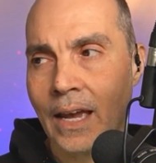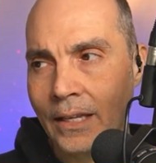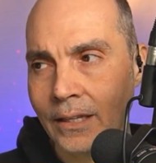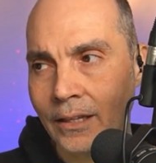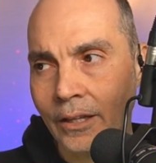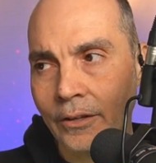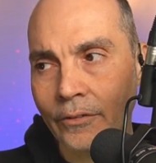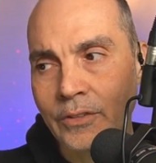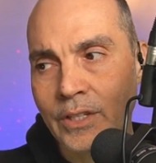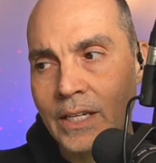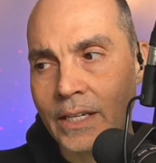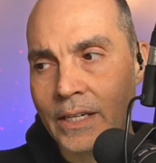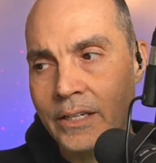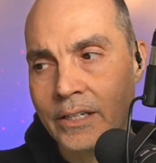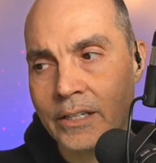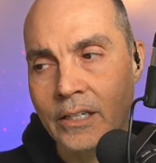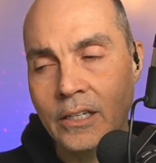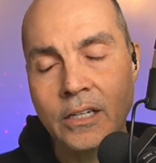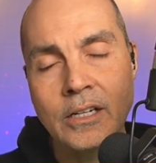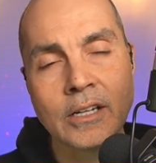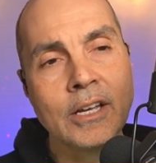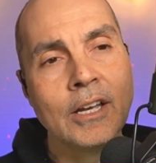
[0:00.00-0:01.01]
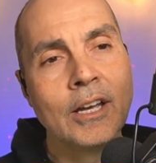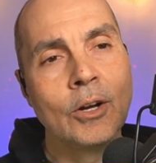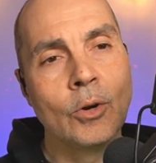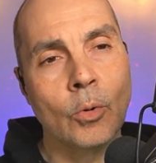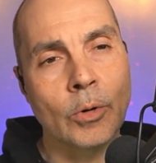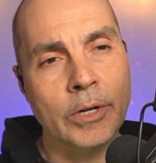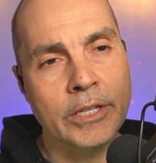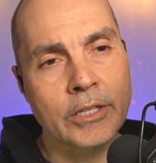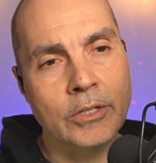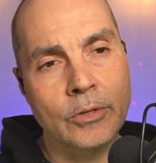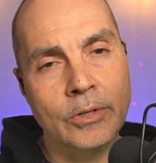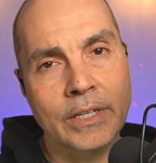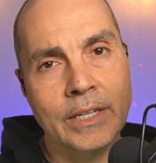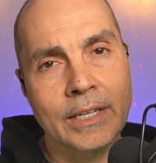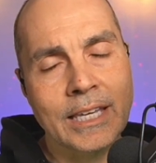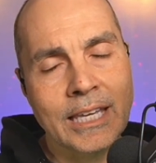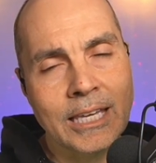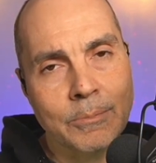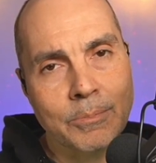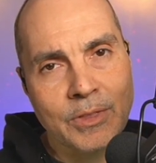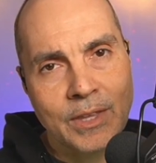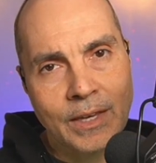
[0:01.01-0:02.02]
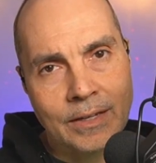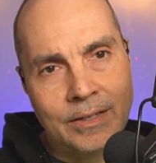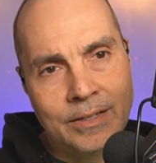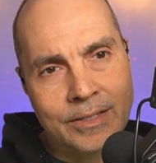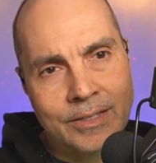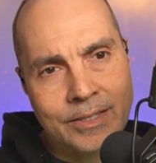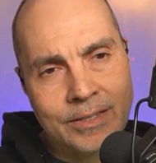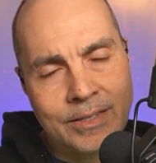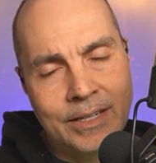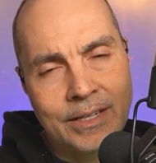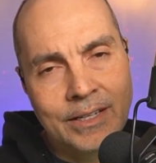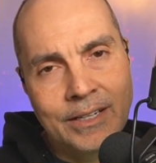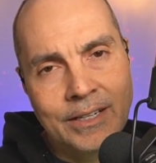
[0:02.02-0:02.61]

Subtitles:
I'd love to hear. What are you doing to keep things,